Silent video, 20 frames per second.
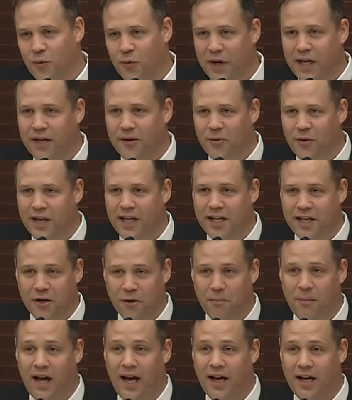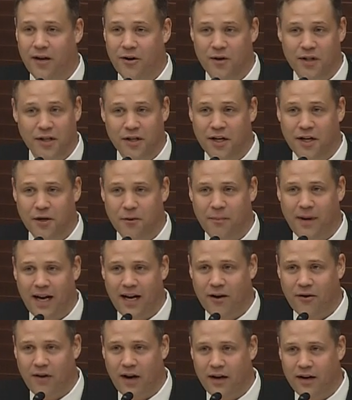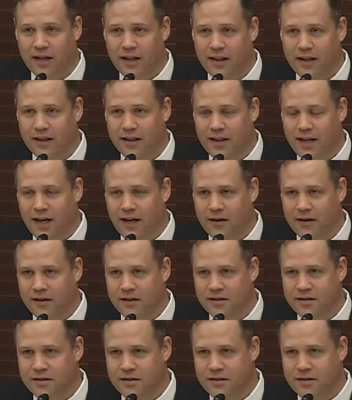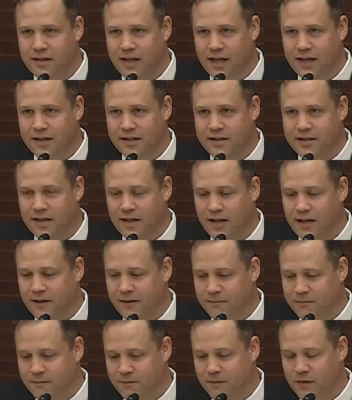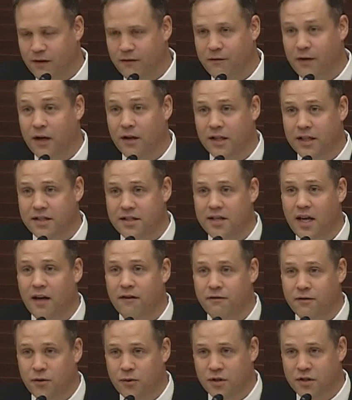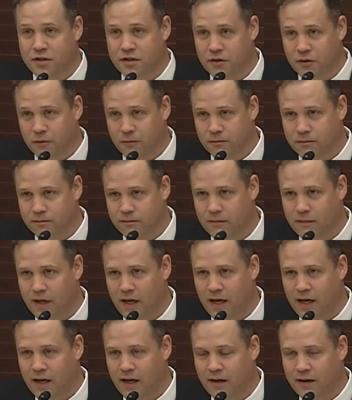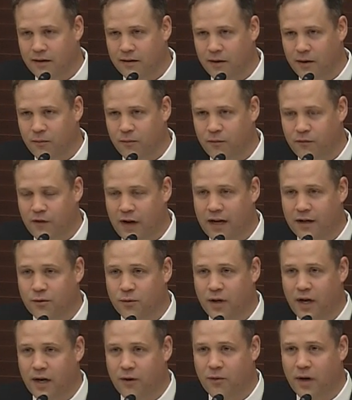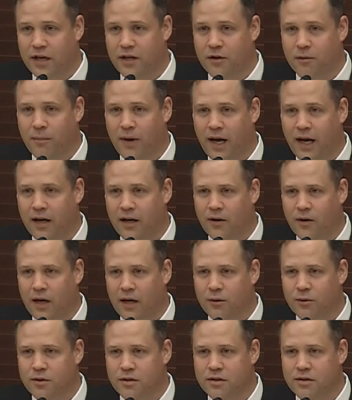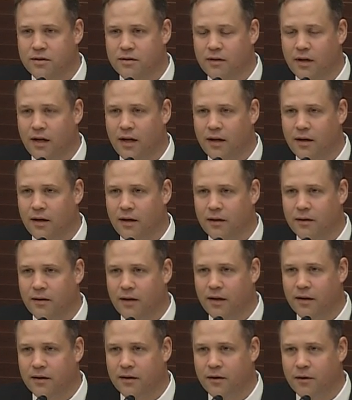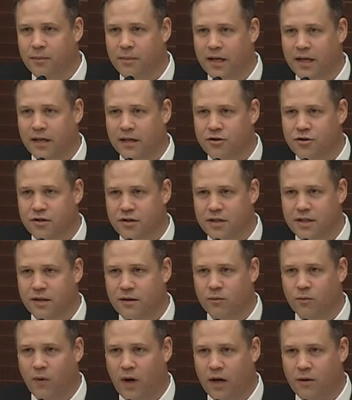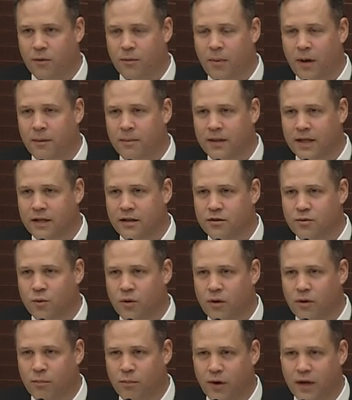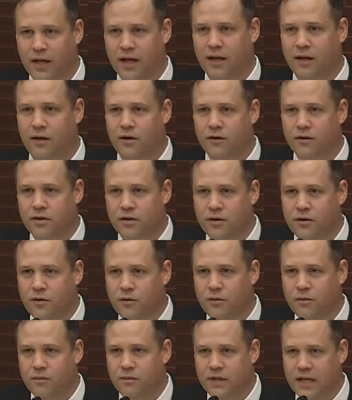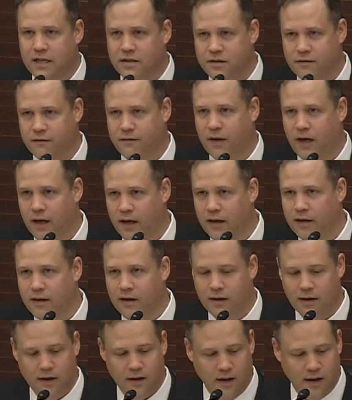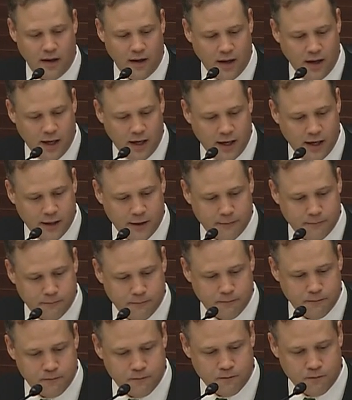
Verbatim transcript: Re Reading your bio and looking at your background, I think that is that is uh, fairly safe to assume. Uh, in fact, when I read your bio, I was uh, a, a, little bit interested in why Republicans were bringing you to testify. Um,